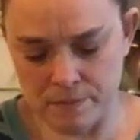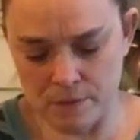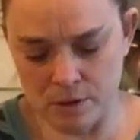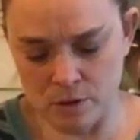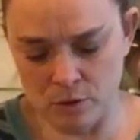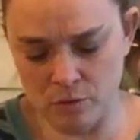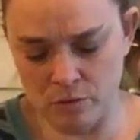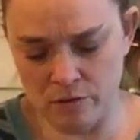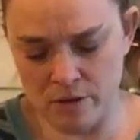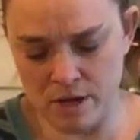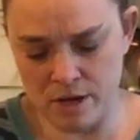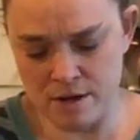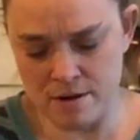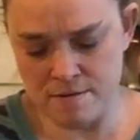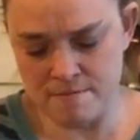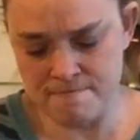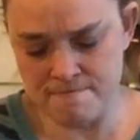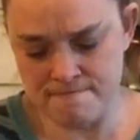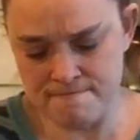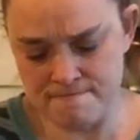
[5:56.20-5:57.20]
on
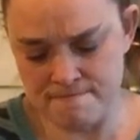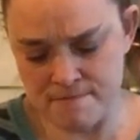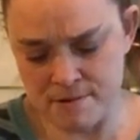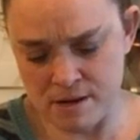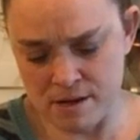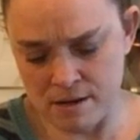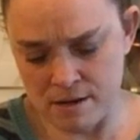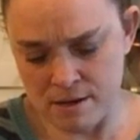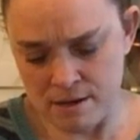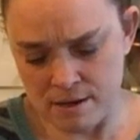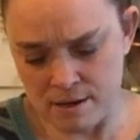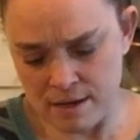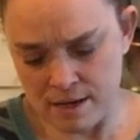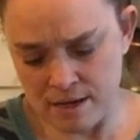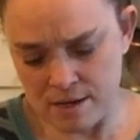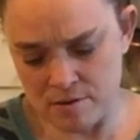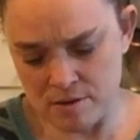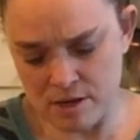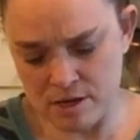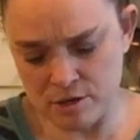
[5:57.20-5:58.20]
there,
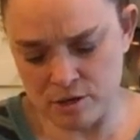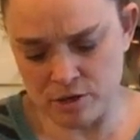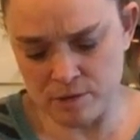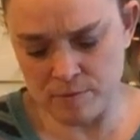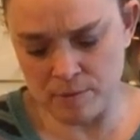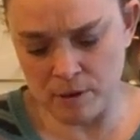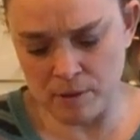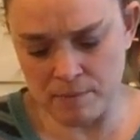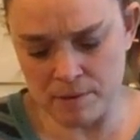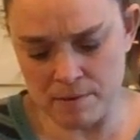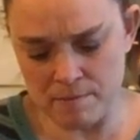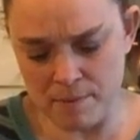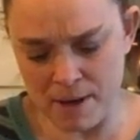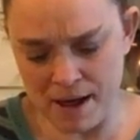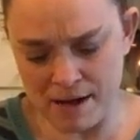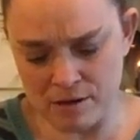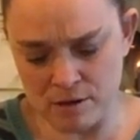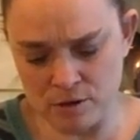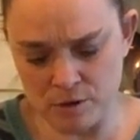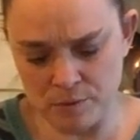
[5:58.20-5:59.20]
and then just pop it
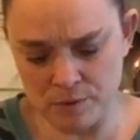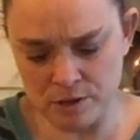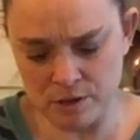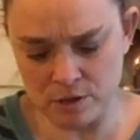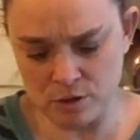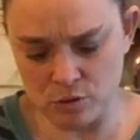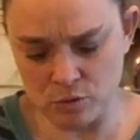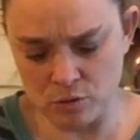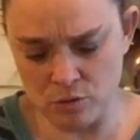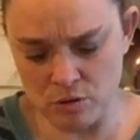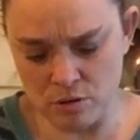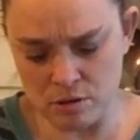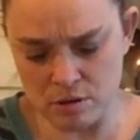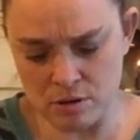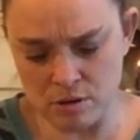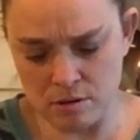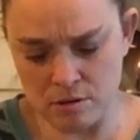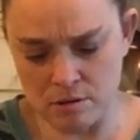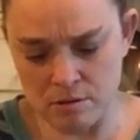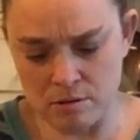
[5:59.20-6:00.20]
back on the stalk,
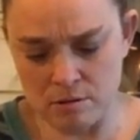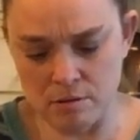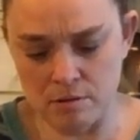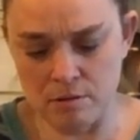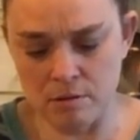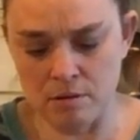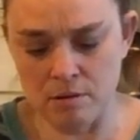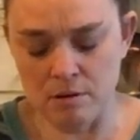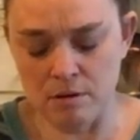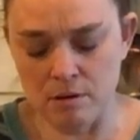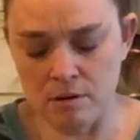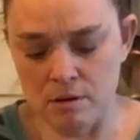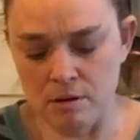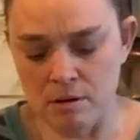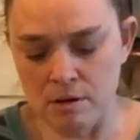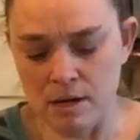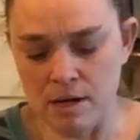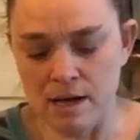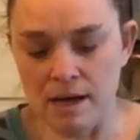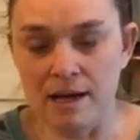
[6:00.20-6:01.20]

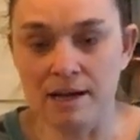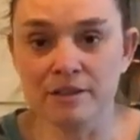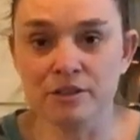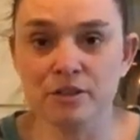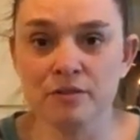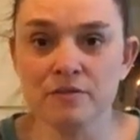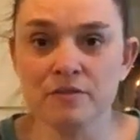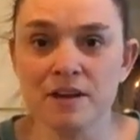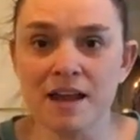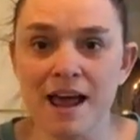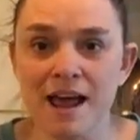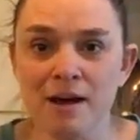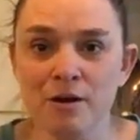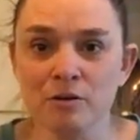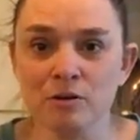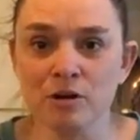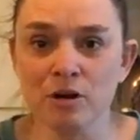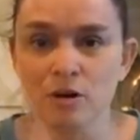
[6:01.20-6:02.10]
and you've now